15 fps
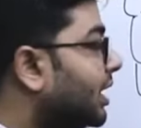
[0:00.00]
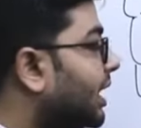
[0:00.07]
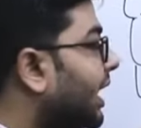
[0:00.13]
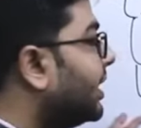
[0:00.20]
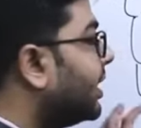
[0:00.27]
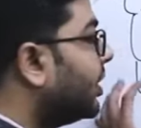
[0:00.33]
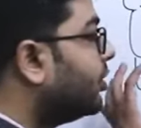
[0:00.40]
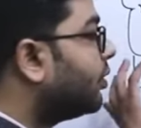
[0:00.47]

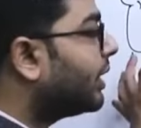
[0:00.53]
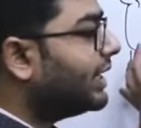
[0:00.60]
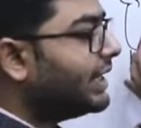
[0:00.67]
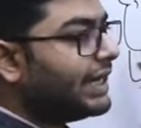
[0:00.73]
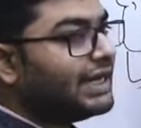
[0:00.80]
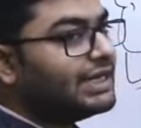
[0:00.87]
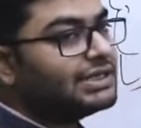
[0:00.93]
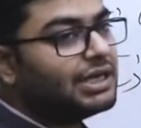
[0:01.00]
right, you
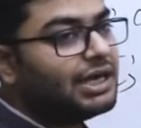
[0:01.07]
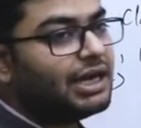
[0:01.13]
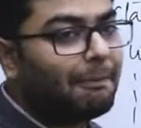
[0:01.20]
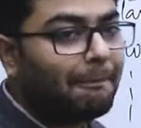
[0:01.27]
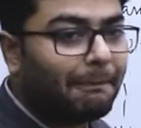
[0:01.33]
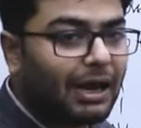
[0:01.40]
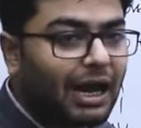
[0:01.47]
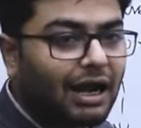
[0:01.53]
can easily
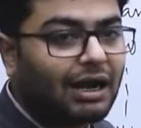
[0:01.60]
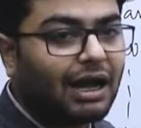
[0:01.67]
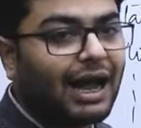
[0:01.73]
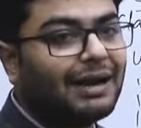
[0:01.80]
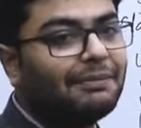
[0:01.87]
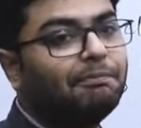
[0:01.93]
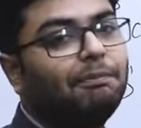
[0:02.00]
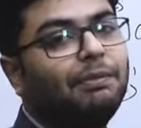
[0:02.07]
plug
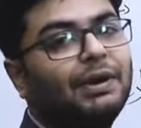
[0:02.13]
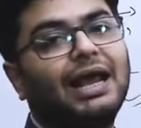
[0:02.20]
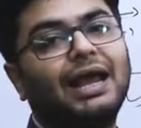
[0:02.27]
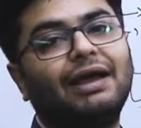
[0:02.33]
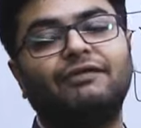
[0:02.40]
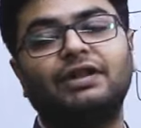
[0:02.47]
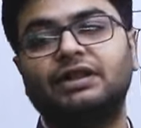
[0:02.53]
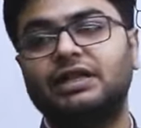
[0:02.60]
and
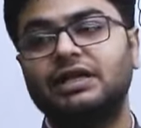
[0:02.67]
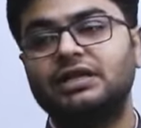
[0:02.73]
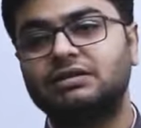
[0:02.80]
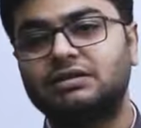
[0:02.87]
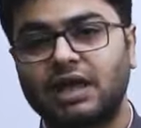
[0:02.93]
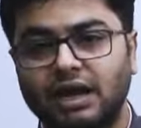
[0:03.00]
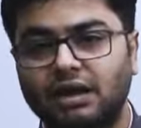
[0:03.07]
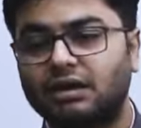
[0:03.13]
play with
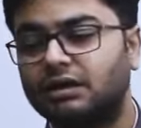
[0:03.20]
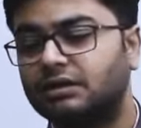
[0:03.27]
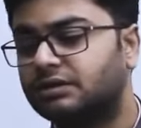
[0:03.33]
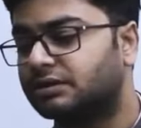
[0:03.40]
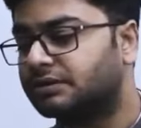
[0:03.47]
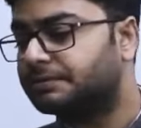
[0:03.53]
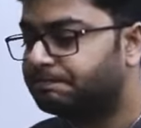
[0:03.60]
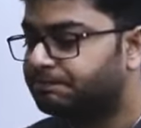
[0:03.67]
these
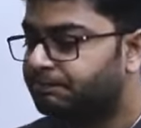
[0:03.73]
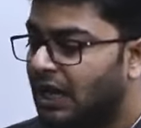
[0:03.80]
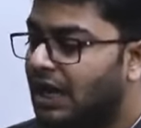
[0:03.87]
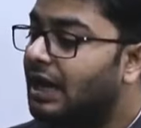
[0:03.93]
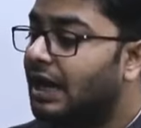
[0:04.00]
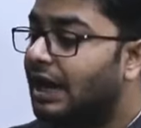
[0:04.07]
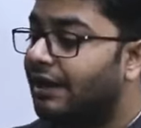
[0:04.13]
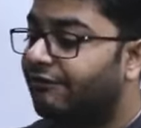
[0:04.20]
thinkers.
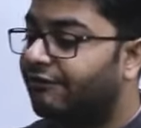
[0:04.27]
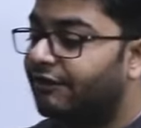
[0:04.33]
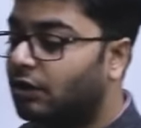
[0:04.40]
If